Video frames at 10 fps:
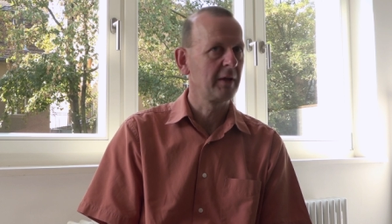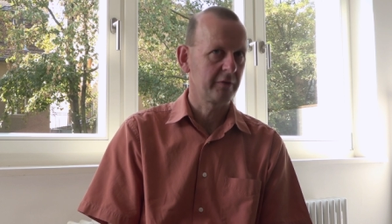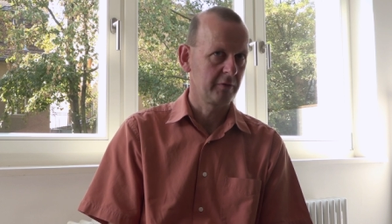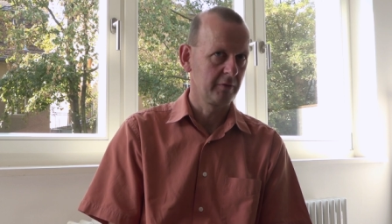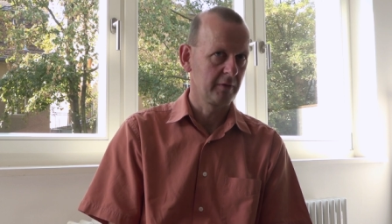
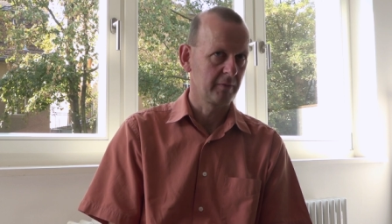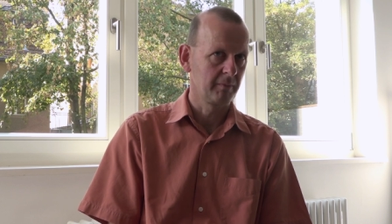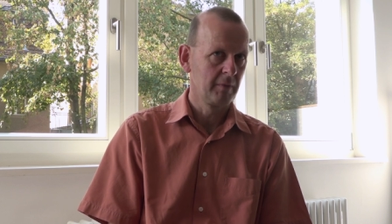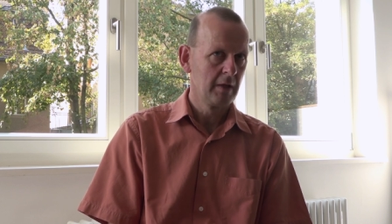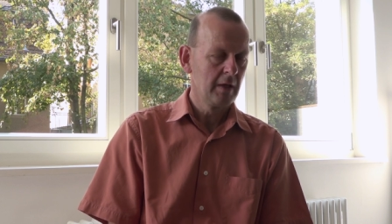mass
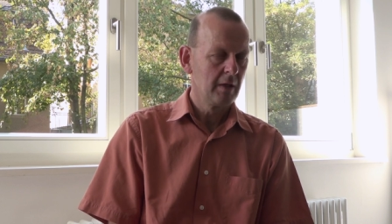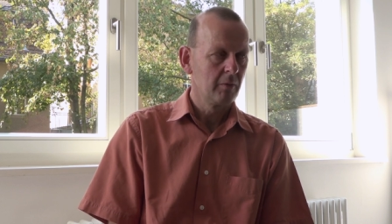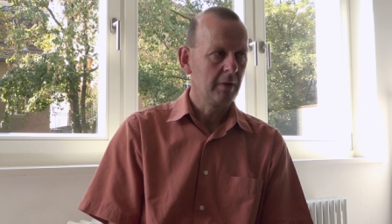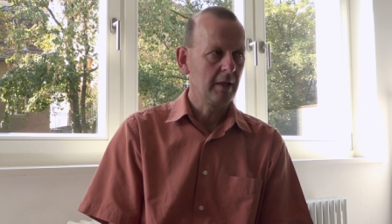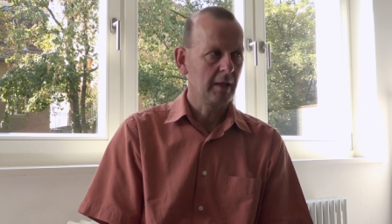tourism.
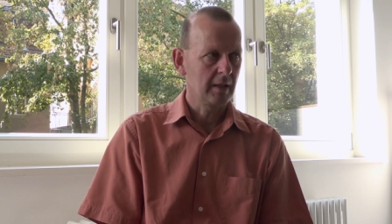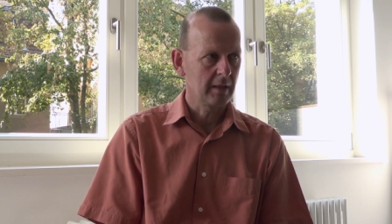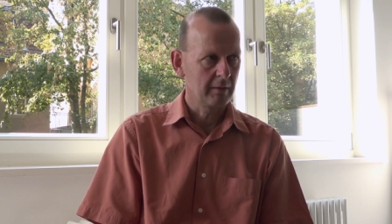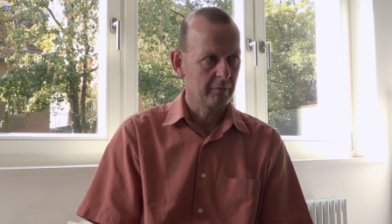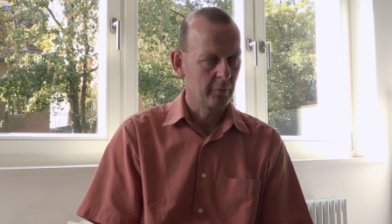
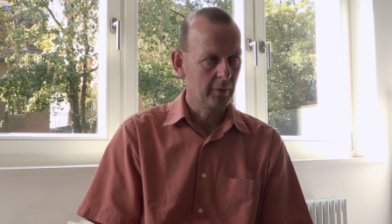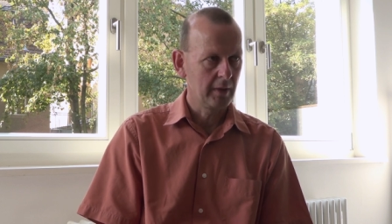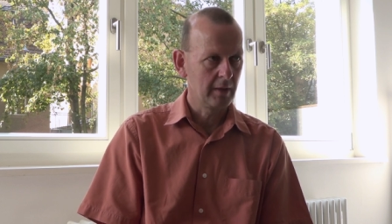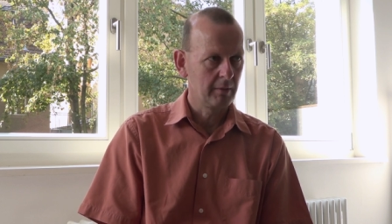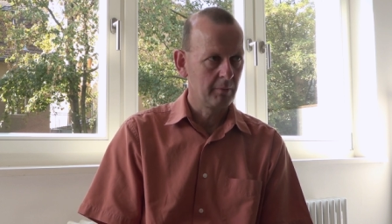
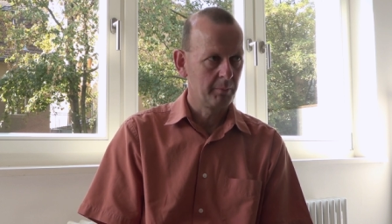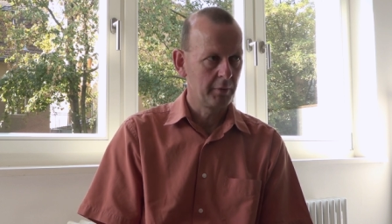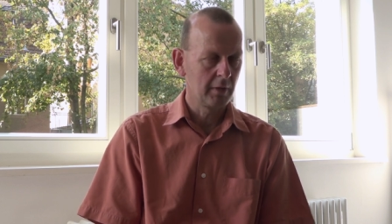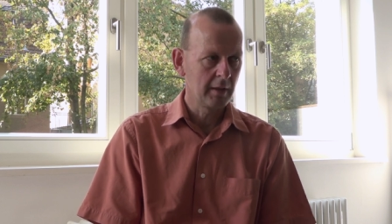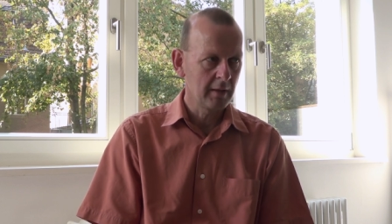
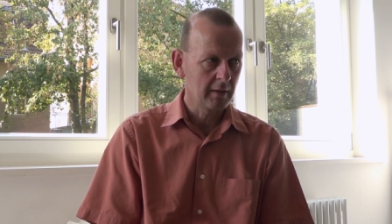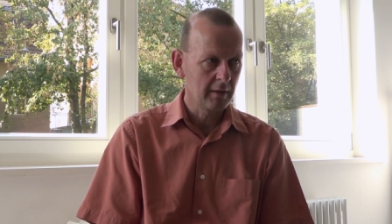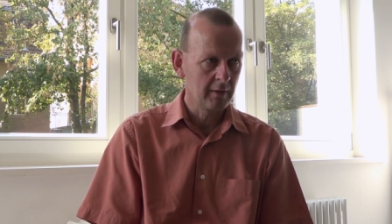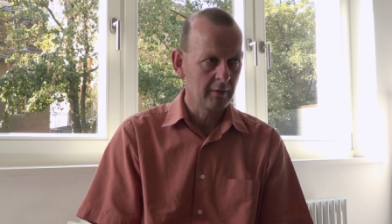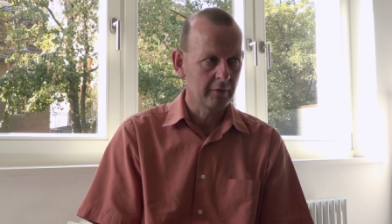Berlin
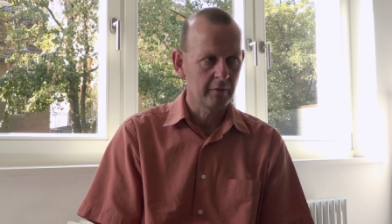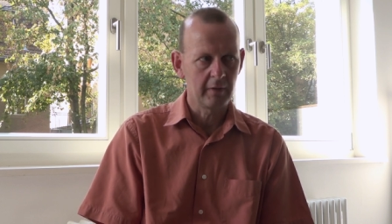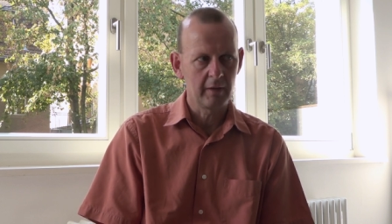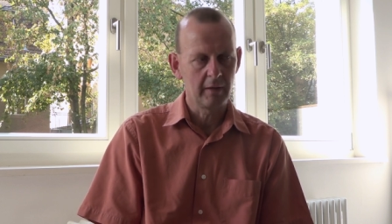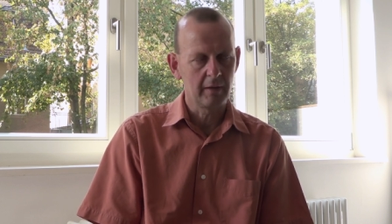is
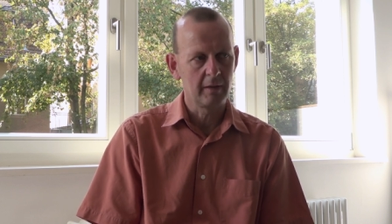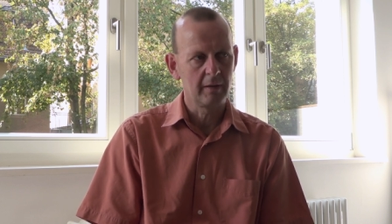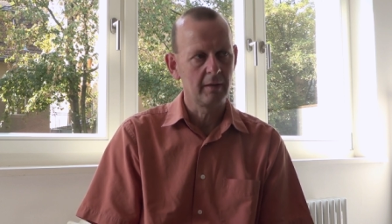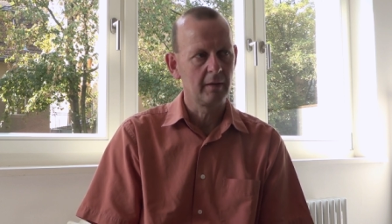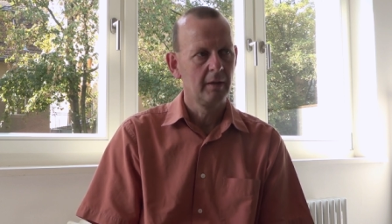
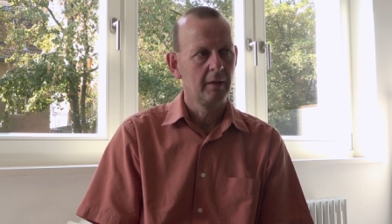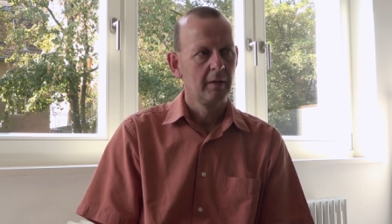the